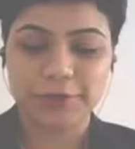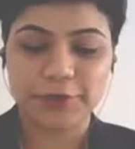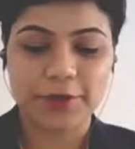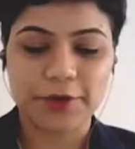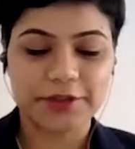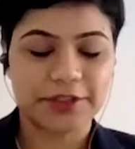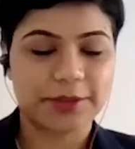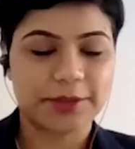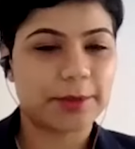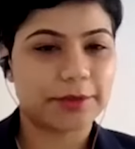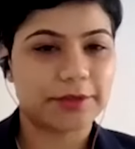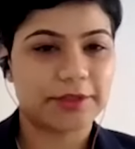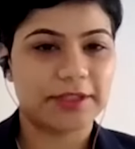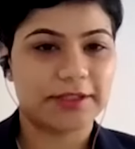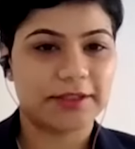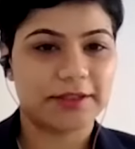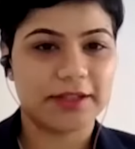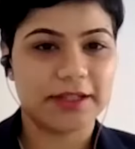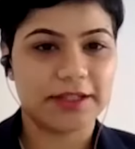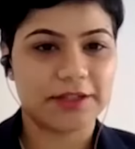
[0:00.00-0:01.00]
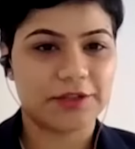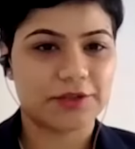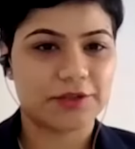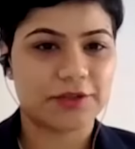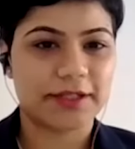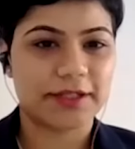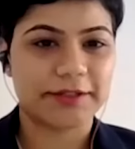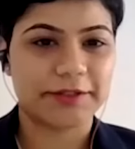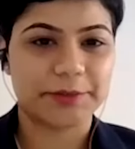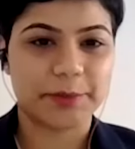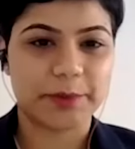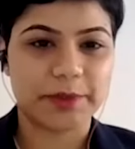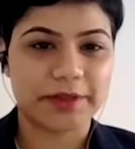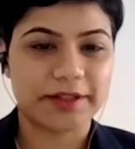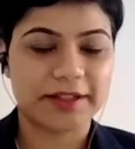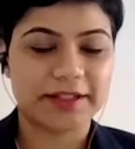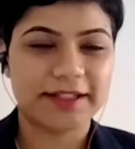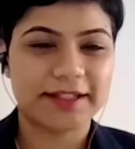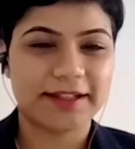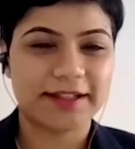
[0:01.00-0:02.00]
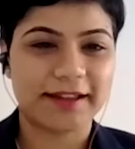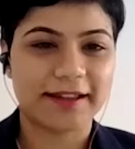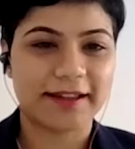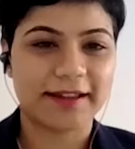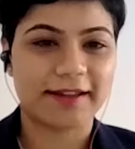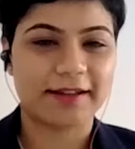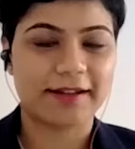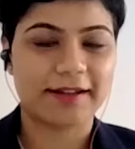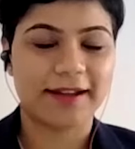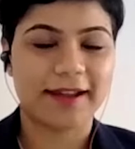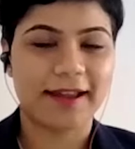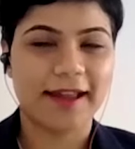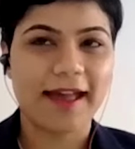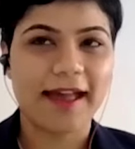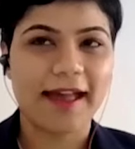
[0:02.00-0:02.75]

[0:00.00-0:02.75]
talks about this HHL spirit, and